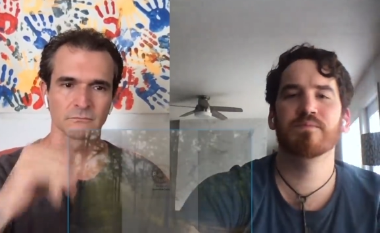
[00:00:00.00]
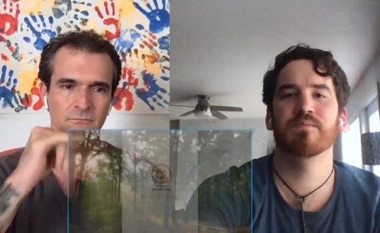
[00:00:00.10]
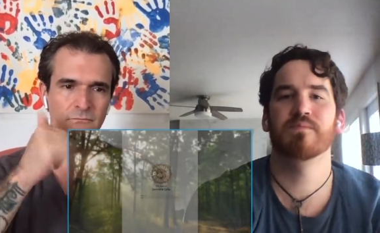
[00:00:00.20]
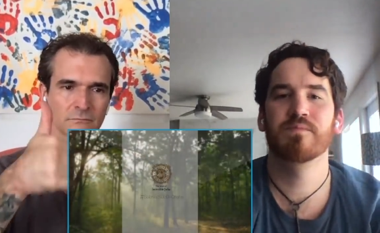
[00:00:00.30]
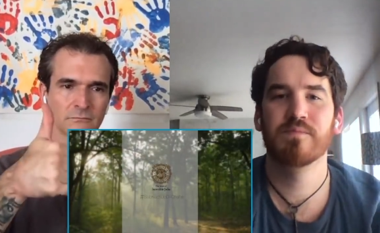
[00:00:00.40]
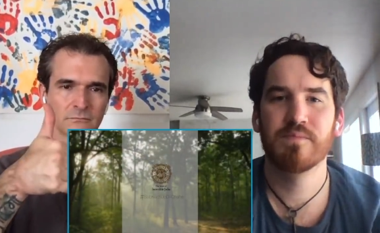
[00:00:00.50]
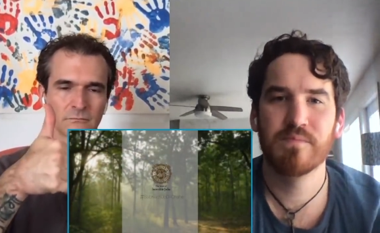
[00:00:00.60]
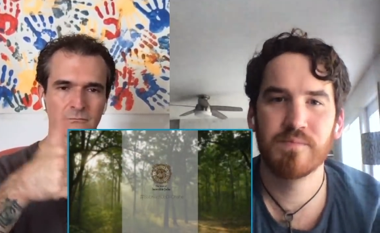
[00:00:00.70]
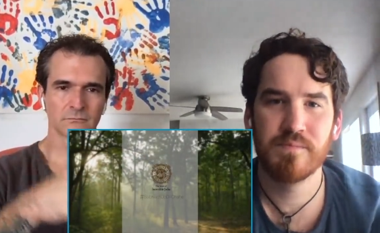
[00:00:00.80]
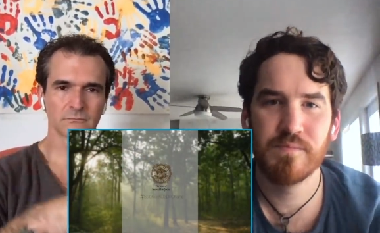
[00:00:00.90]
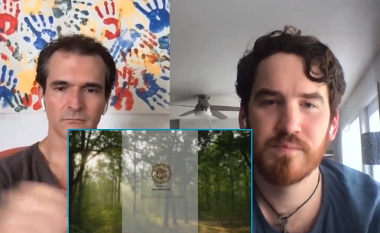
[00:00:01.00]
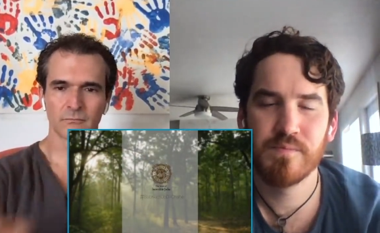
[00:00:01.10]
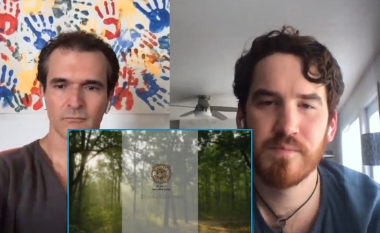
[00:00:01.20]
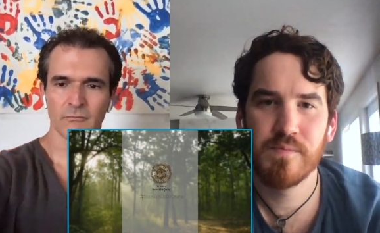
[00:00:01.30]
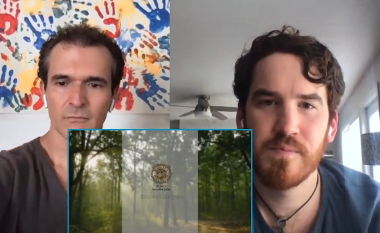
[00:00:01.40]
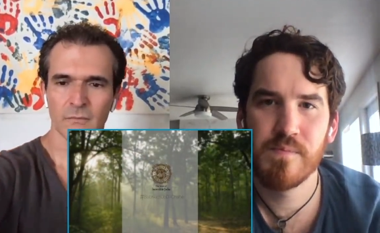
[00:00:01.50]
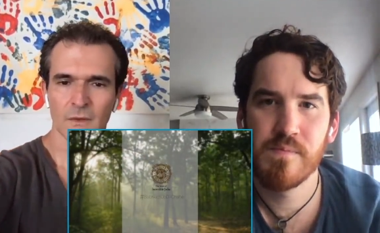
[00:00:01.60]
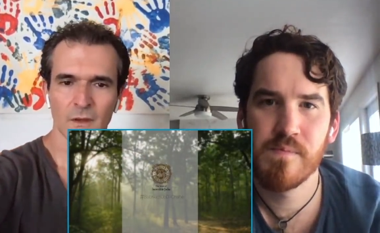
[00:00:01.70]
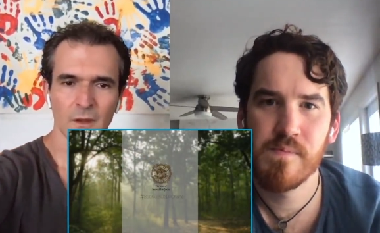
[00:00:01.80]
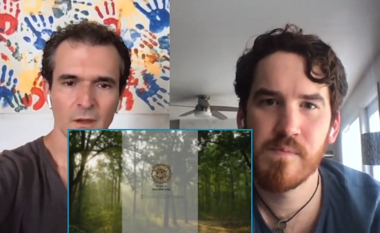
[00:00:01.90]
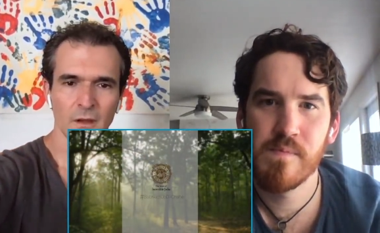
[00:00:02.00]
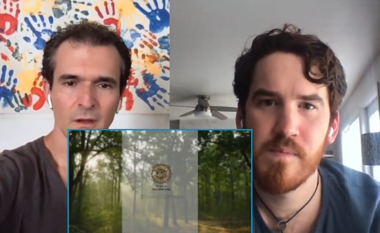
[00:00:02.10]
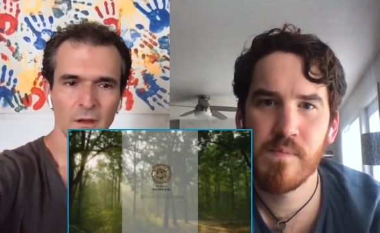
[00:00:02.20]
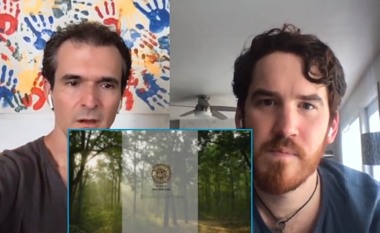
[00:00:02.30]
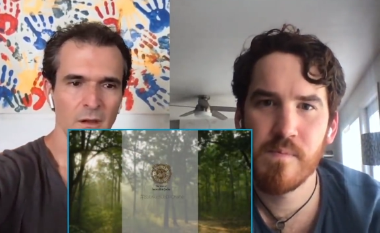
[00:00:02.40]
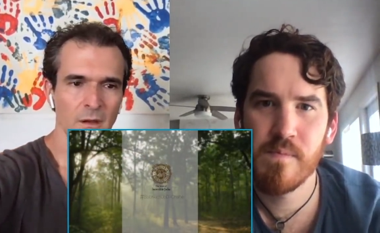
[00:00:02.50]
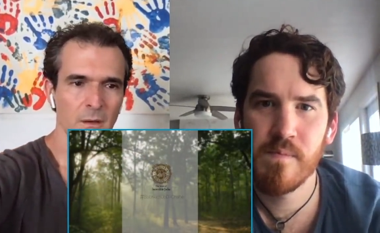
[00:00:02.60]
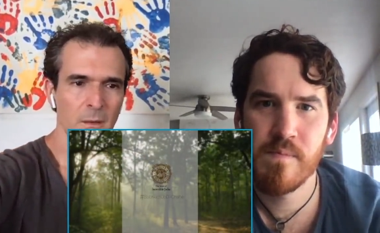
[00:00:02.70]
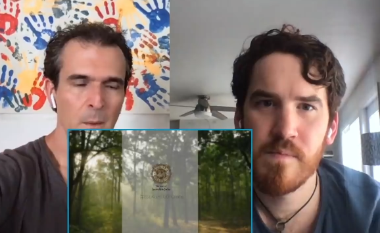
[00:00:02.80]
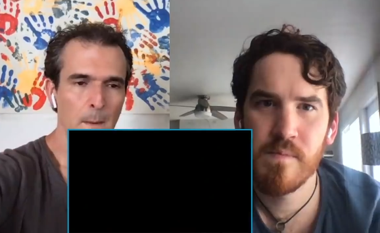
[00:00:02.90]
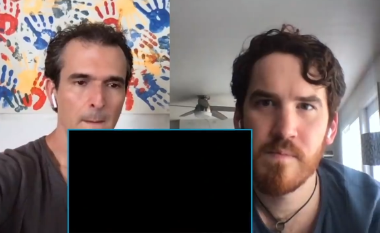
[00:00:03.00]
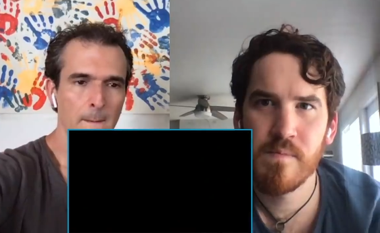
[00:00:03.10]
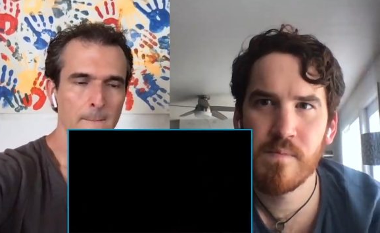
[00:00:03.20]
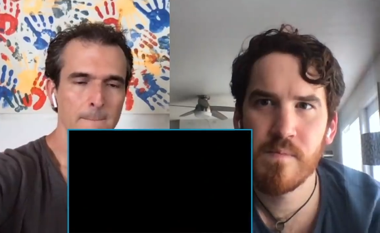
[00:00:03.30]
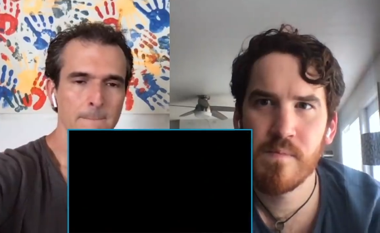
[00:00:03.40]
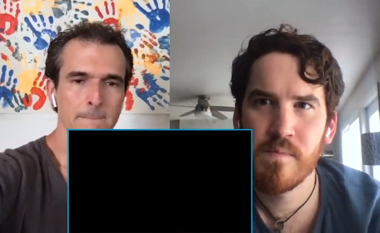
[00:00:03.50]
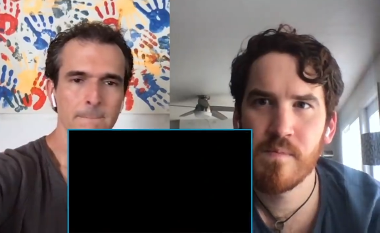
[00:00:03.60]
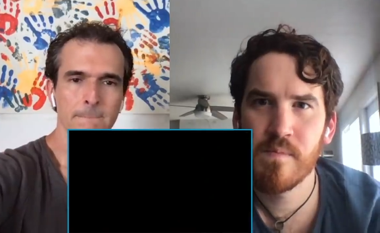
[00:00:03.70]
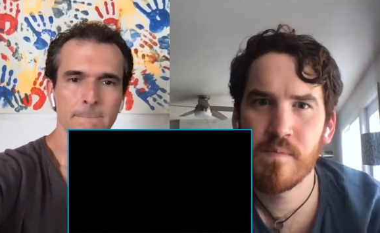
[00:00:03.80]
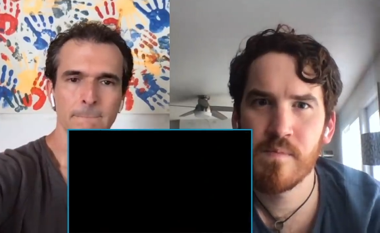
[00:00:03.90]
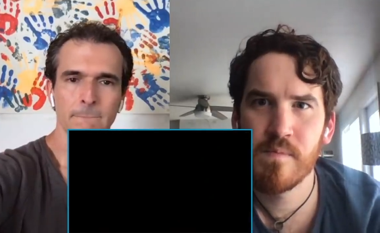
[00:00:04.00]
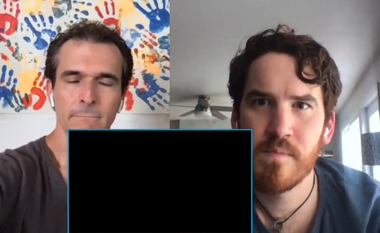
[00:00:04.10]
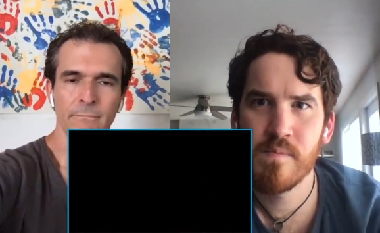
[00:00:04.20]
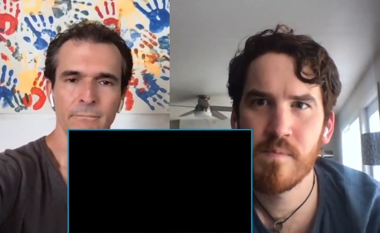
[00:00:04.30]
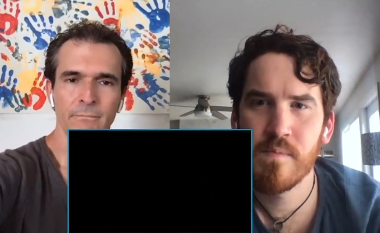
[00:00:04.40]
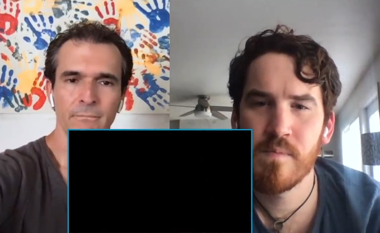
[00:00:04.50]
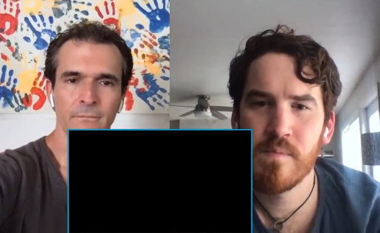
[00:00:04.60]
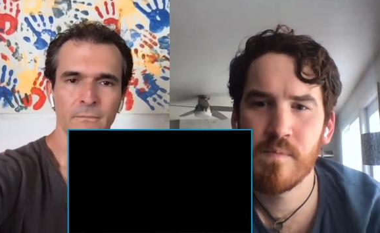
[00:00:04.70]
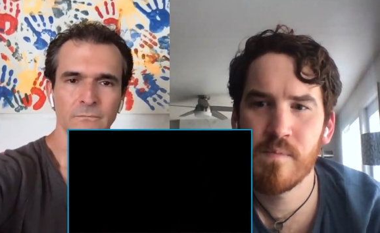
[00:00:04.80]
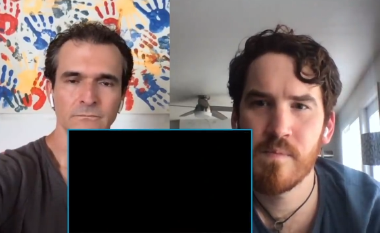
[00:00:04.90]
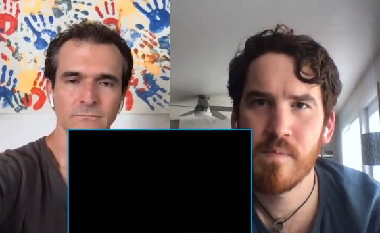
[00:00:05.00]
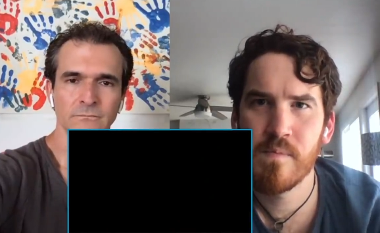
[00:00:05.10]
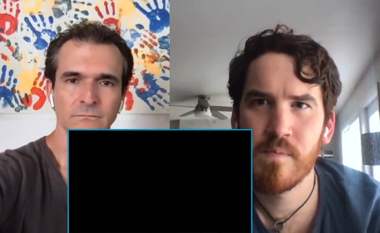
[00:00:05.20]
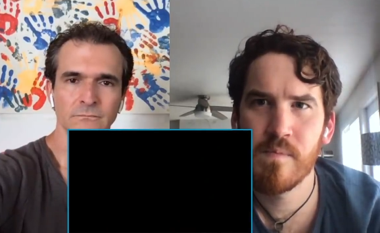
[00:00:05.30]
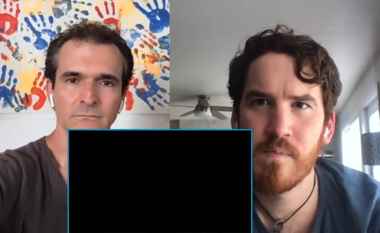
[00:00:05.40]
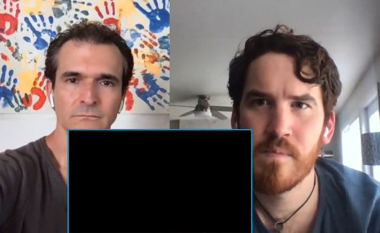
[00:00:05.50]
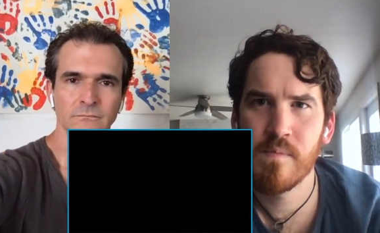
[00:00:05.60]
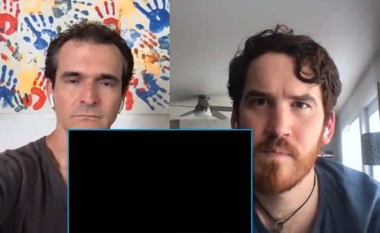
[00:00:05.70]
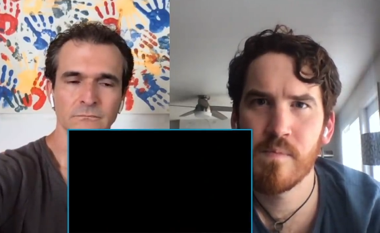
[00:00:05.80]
(no one is talking)